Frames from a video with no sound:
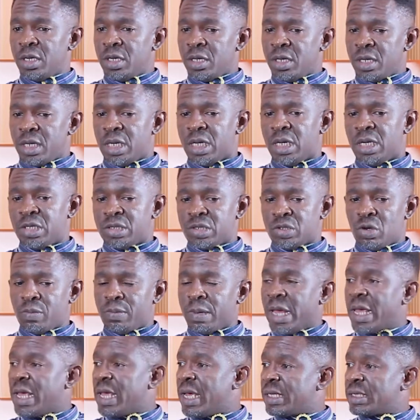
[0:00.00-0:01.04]
the
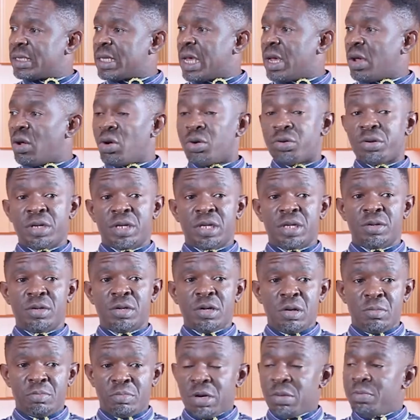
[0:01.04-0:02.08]
suppliers are already
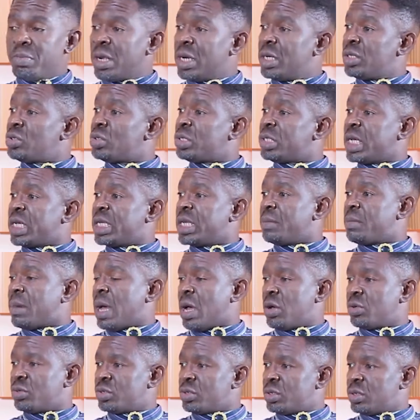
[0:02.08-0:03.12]
preparing to take them
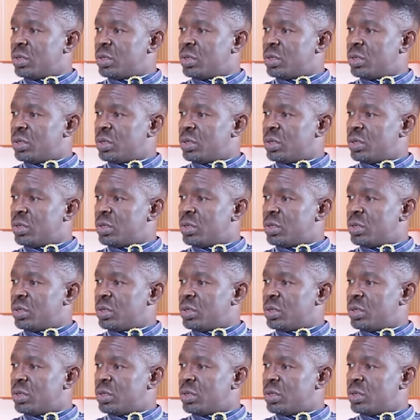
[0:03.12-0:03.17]
out.